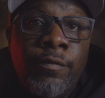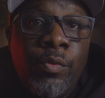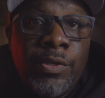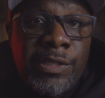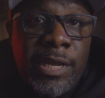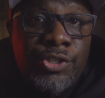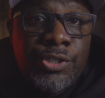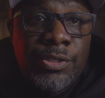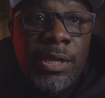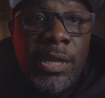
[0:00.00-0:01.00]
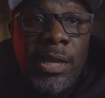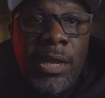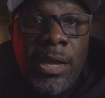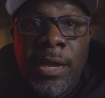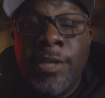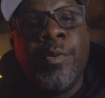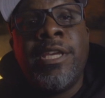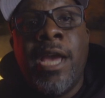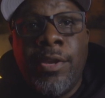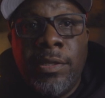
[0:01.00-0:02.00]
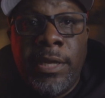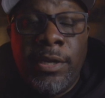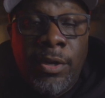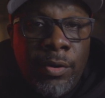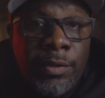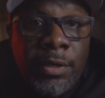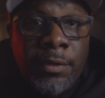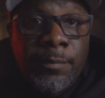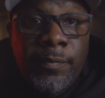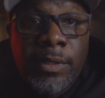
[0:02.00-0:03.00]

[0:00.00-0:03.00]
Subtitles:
for a session, as we calculated earlier.